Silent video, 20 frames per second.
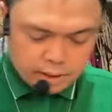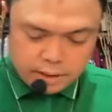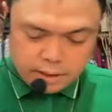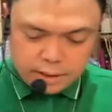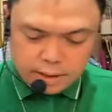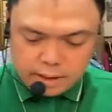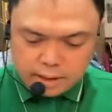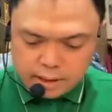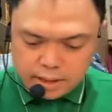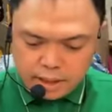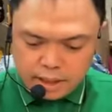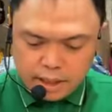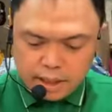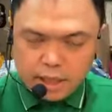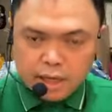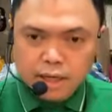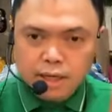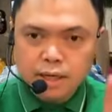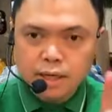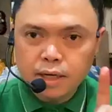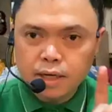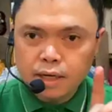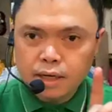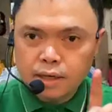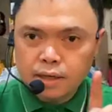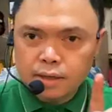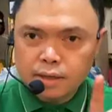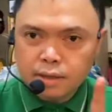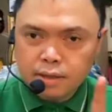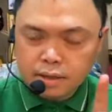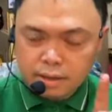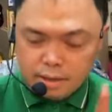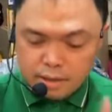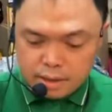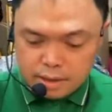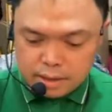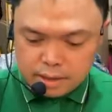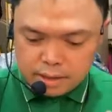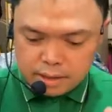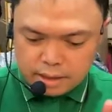What does it say here?
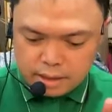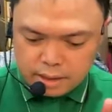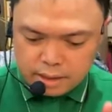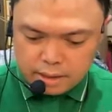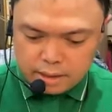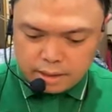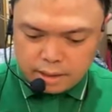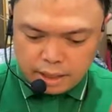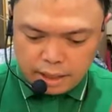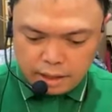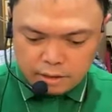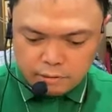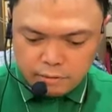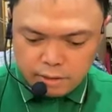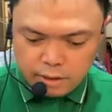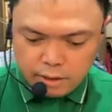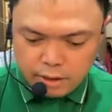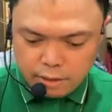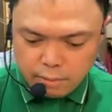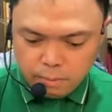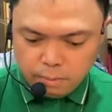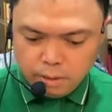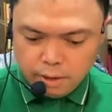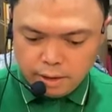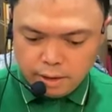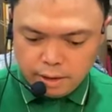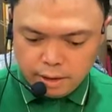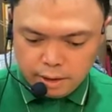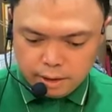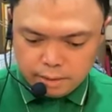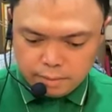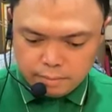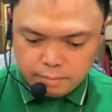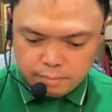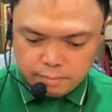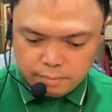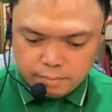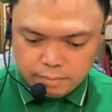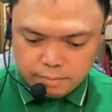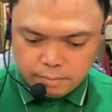This is actually a warning.
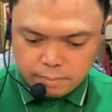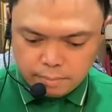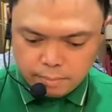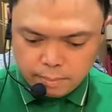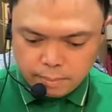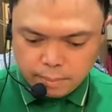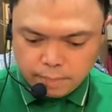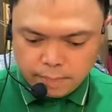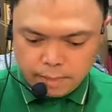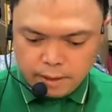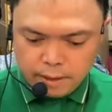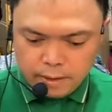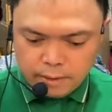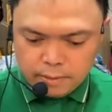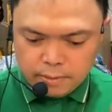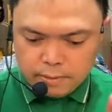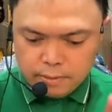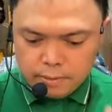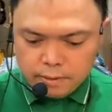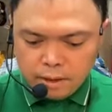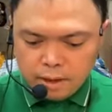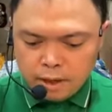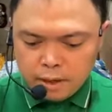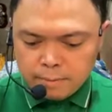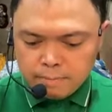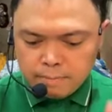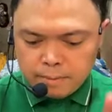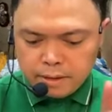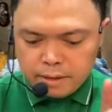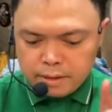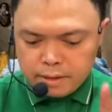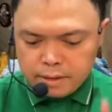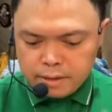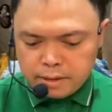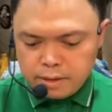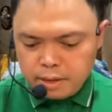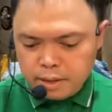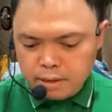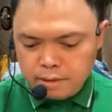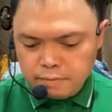Do not be
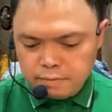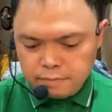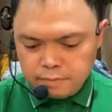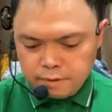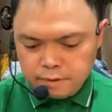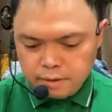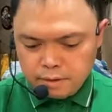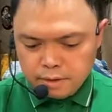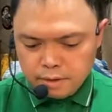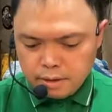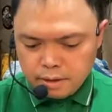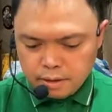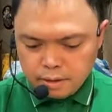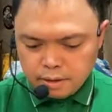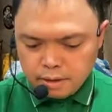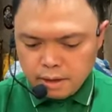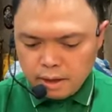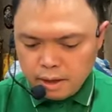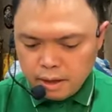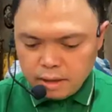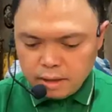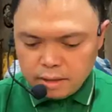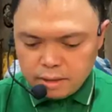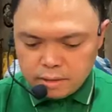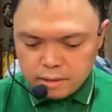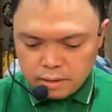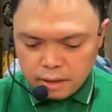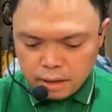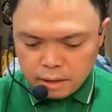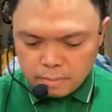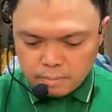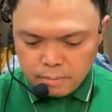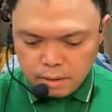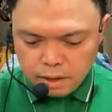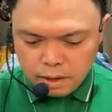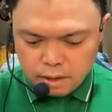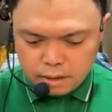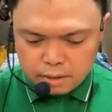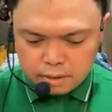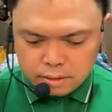deceived. God is not
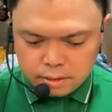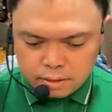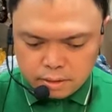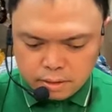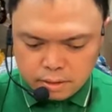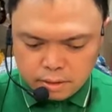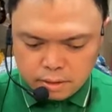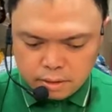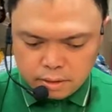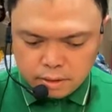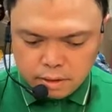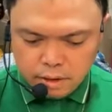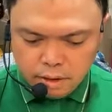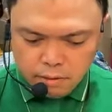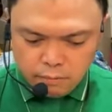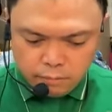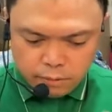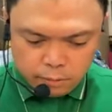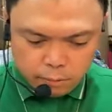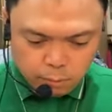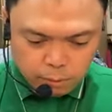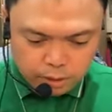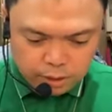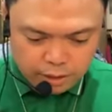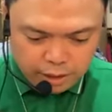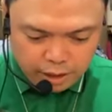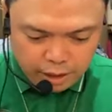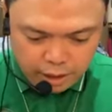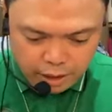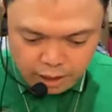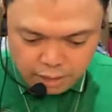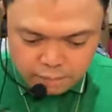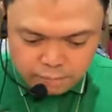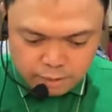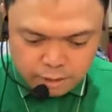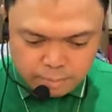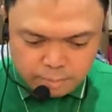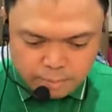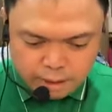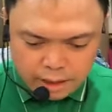mocked. For
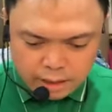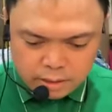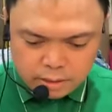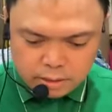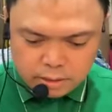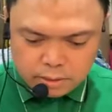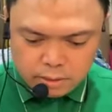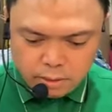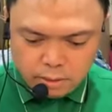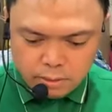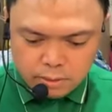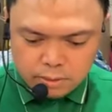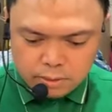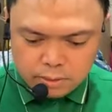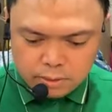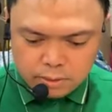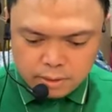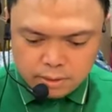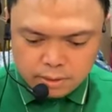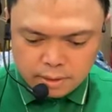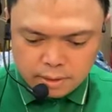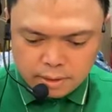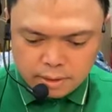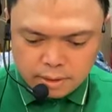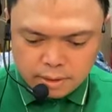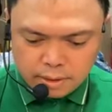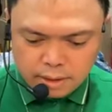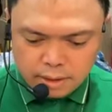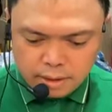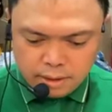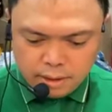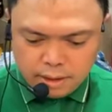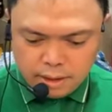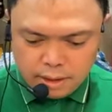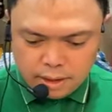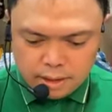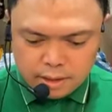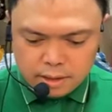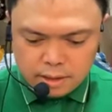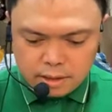whatever a man sows,
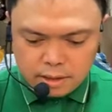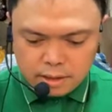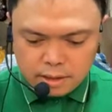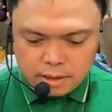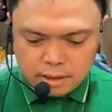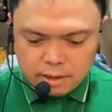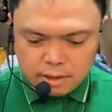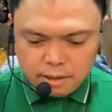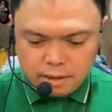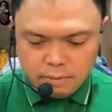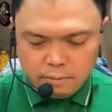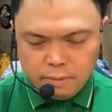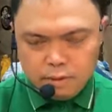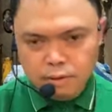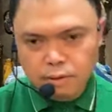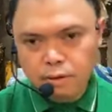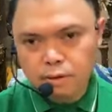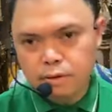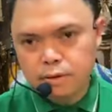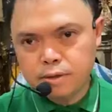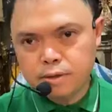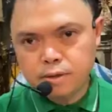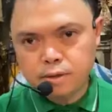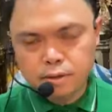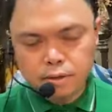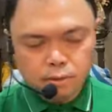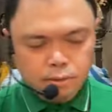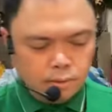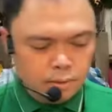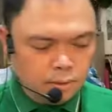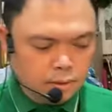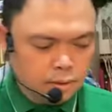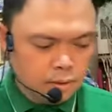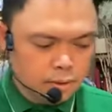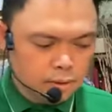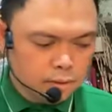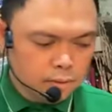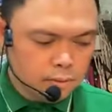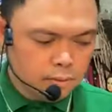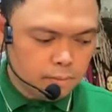this he will also
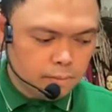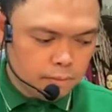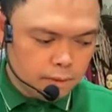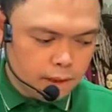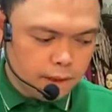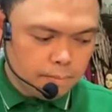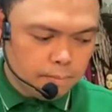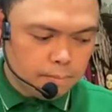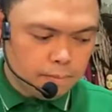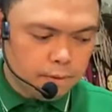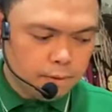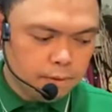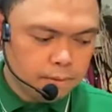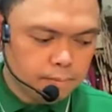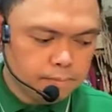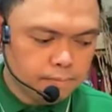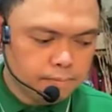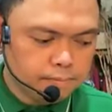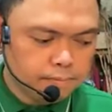reap.